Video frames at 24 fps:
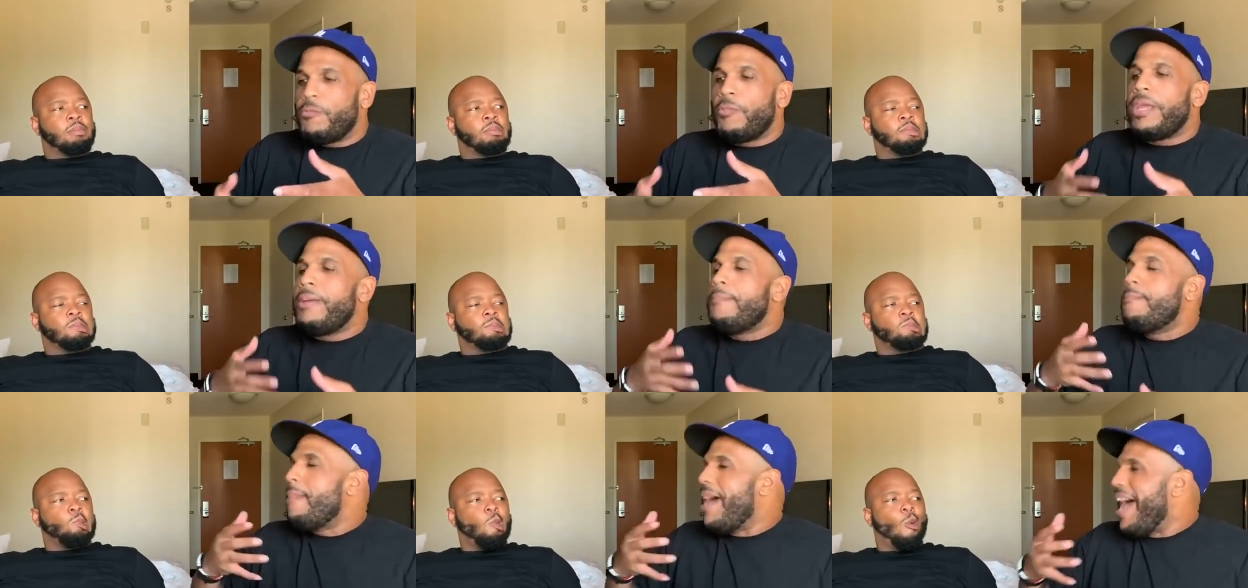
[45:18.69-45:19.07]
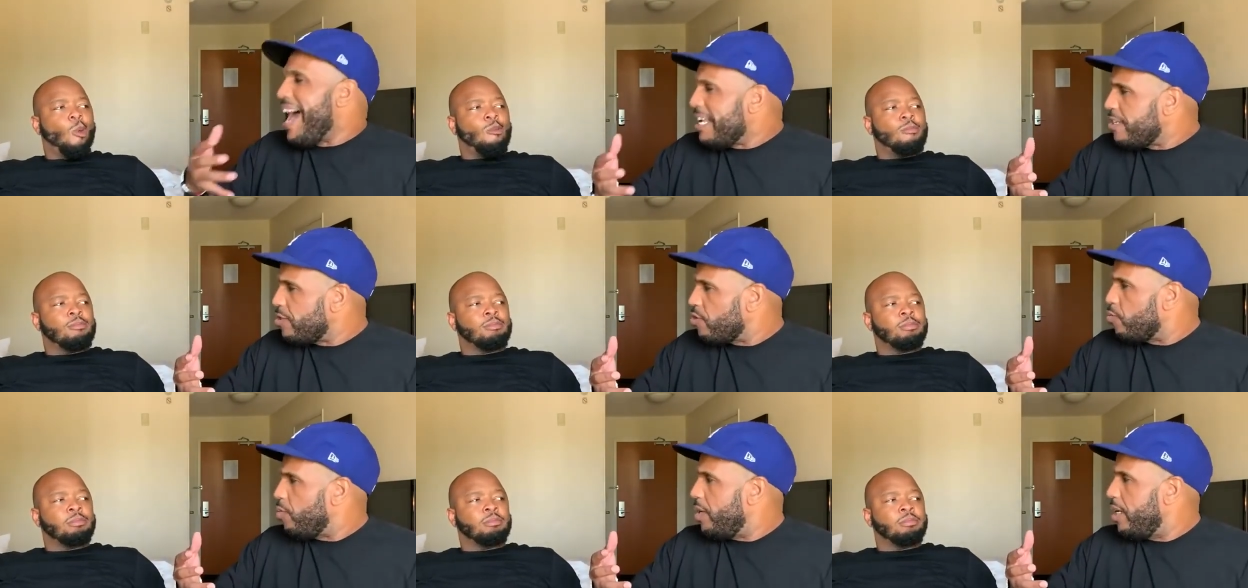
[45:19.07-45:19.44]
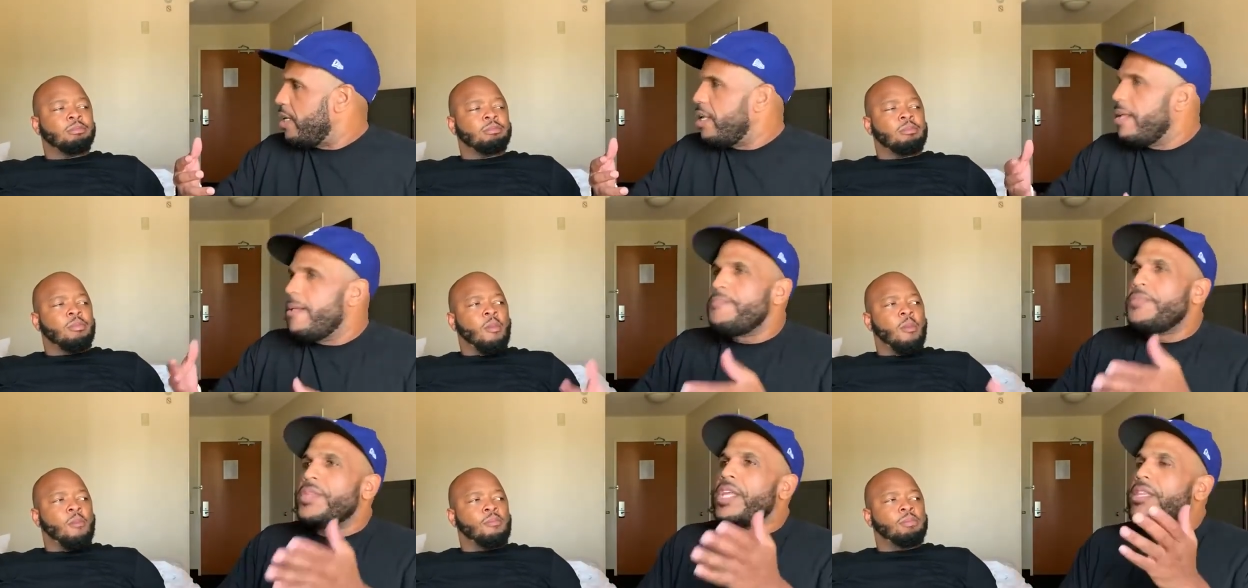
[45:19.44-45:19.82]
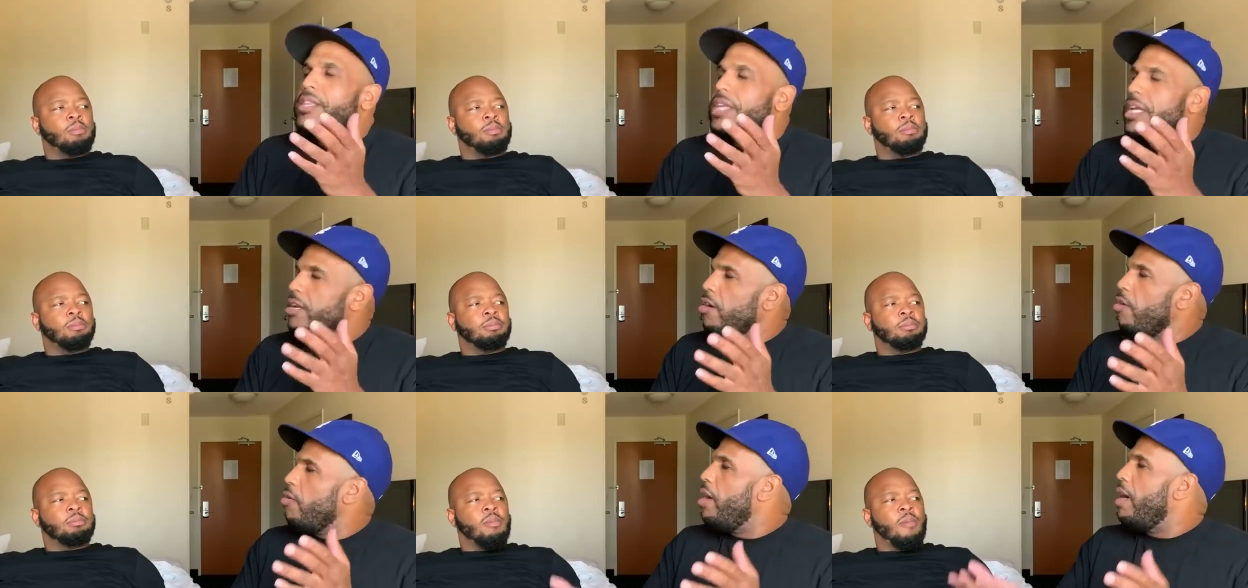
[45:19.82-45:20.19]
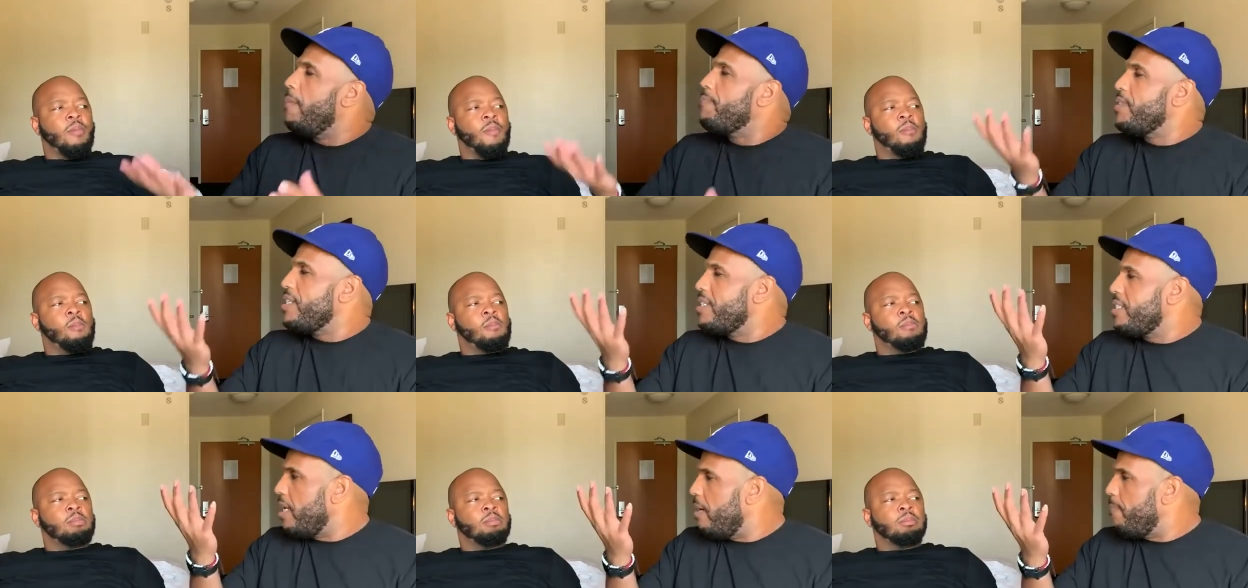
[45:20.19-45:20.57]
Speaker 1: We master it, then he'll
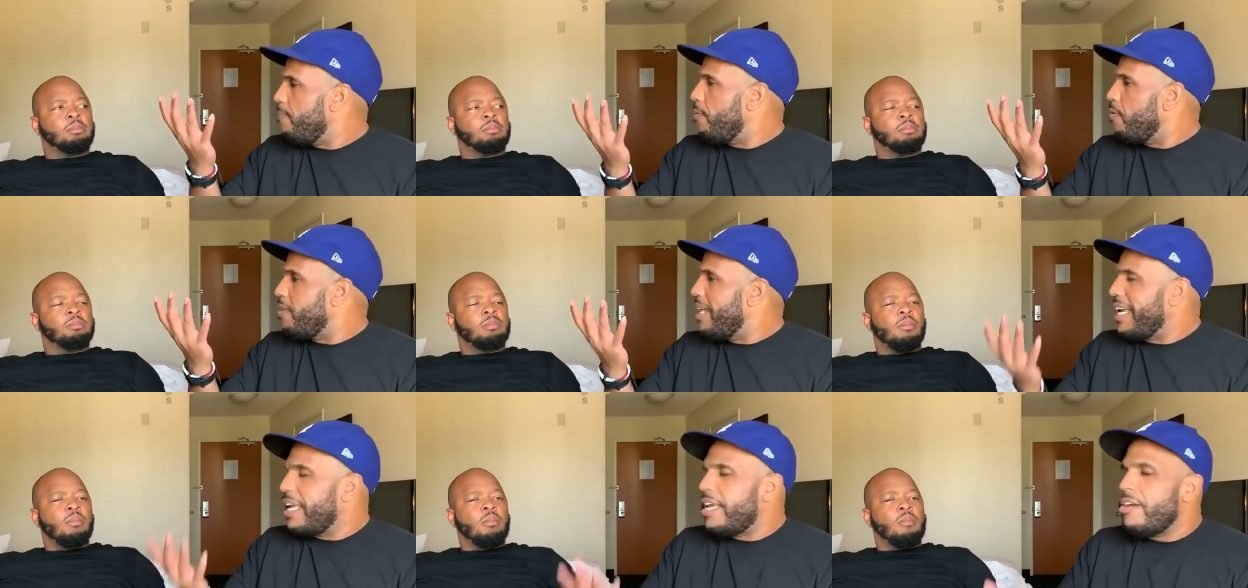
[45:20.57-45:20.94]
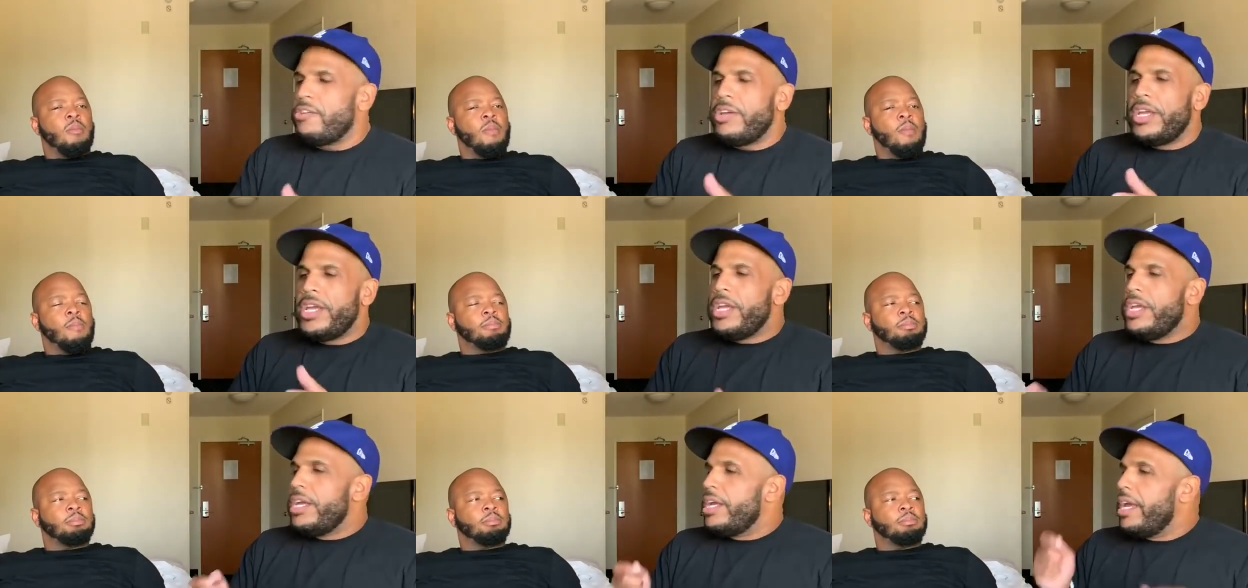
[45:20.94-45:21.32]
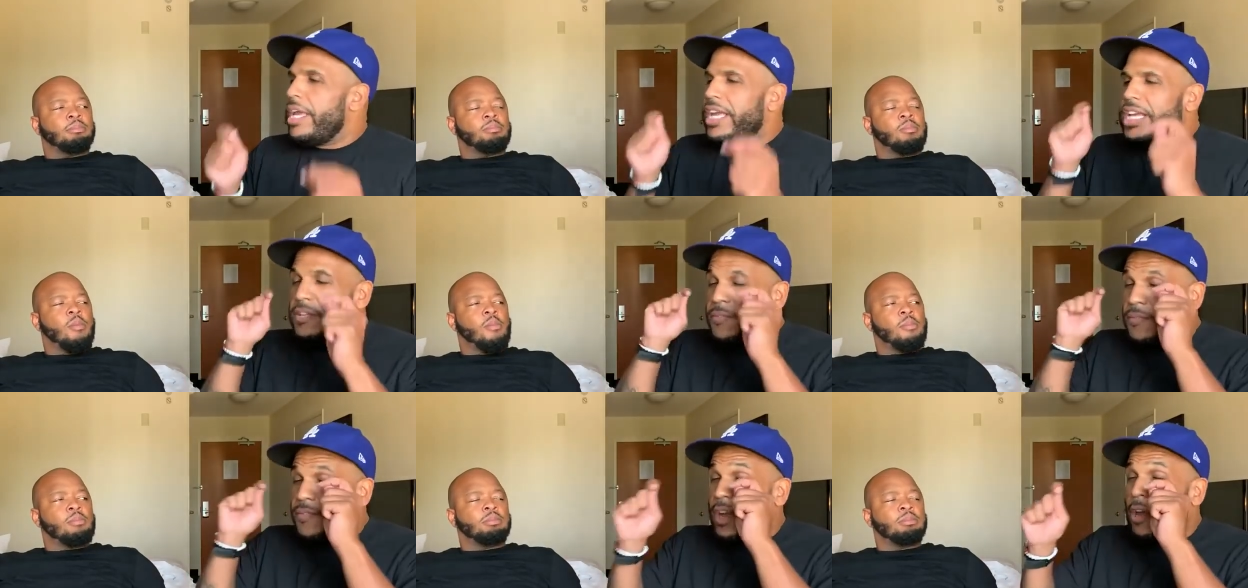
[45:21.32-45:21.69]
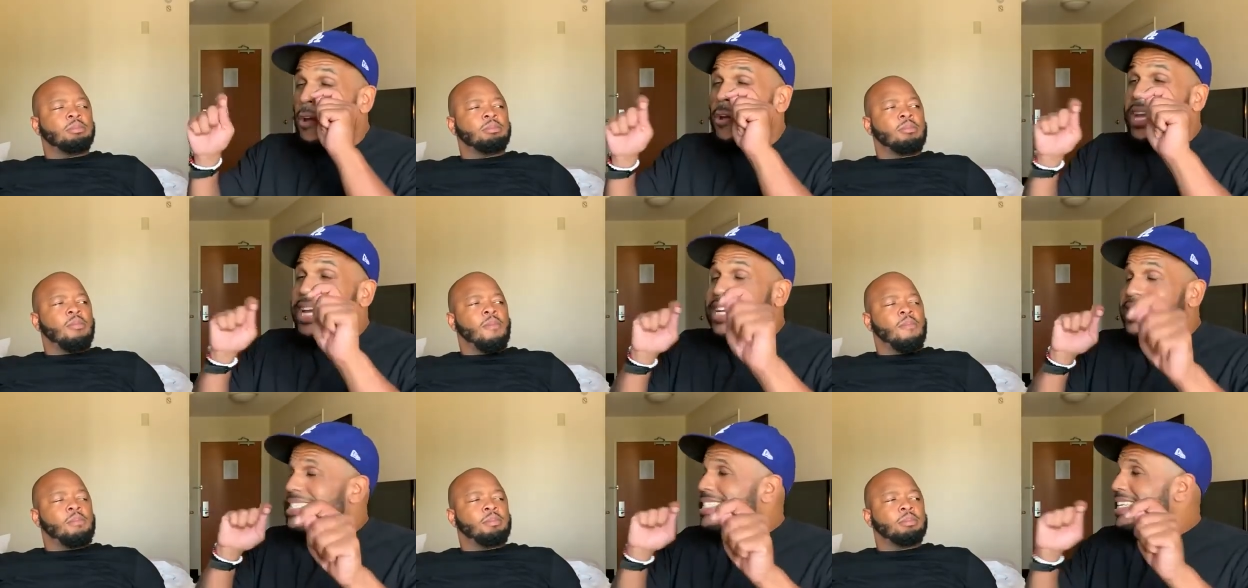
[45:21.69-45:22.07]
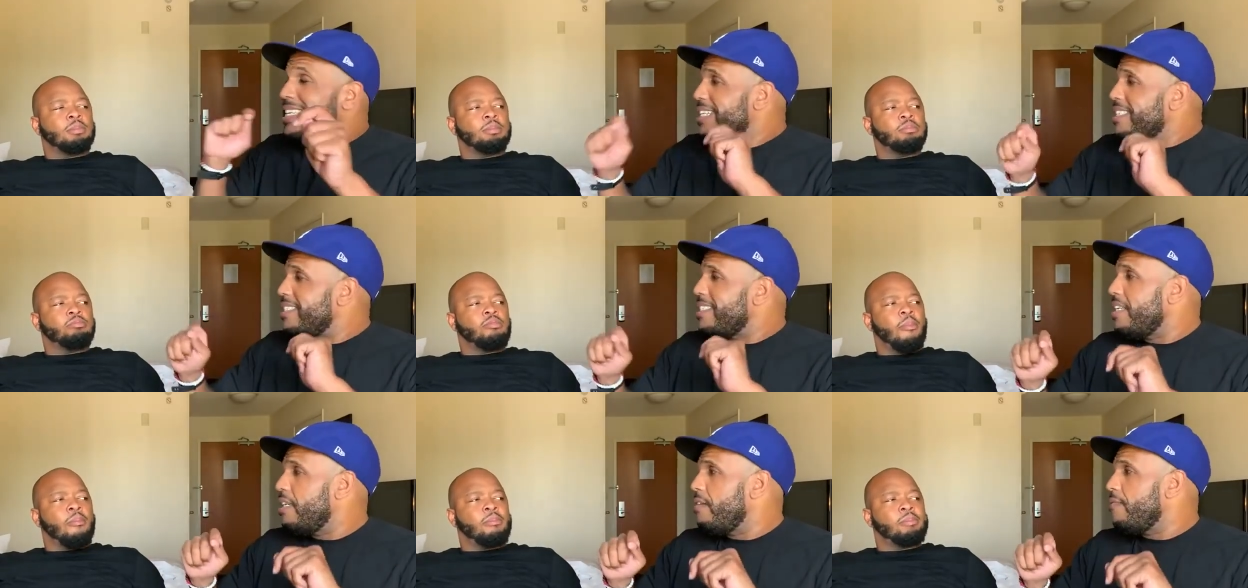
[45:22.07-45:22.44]
up the tempo. Like he he's very
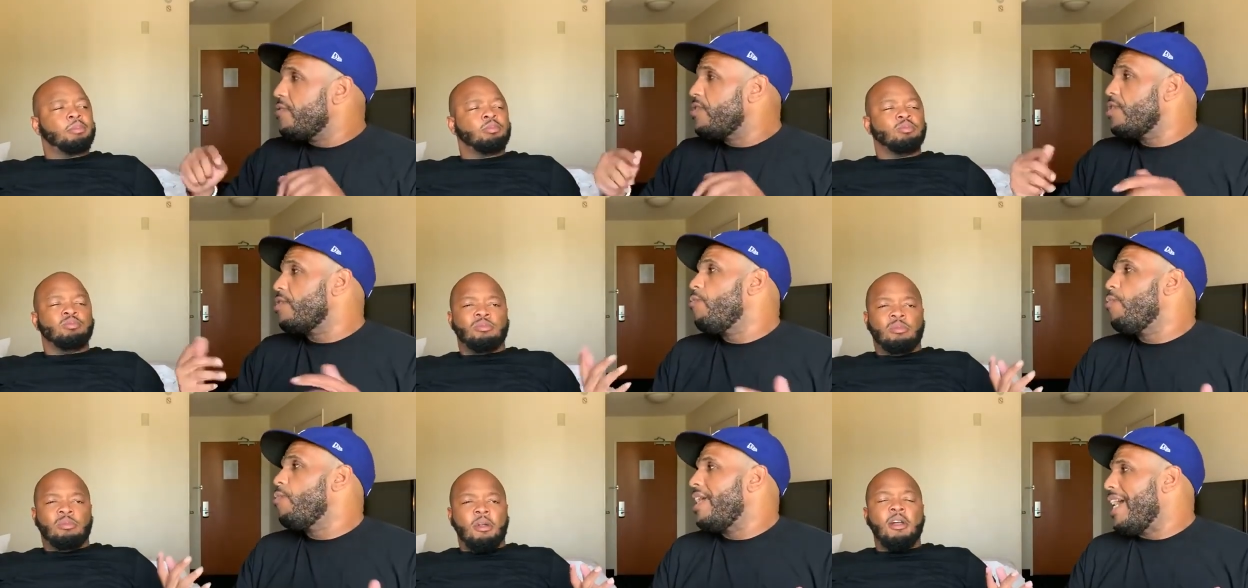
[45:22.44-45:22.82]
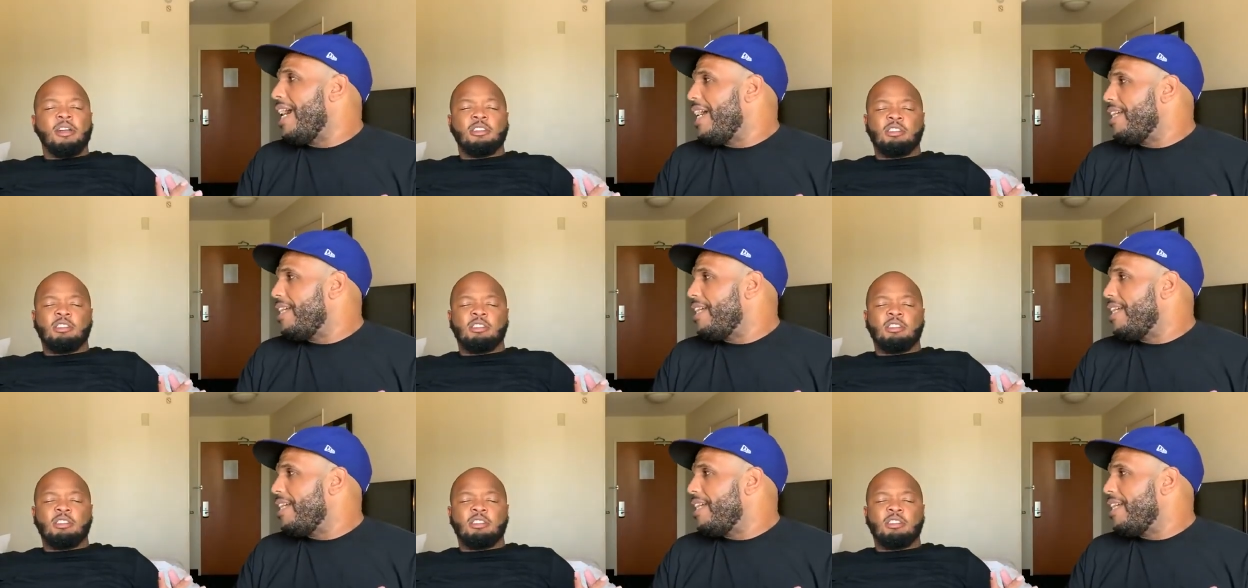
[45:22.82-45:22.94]
attentive to what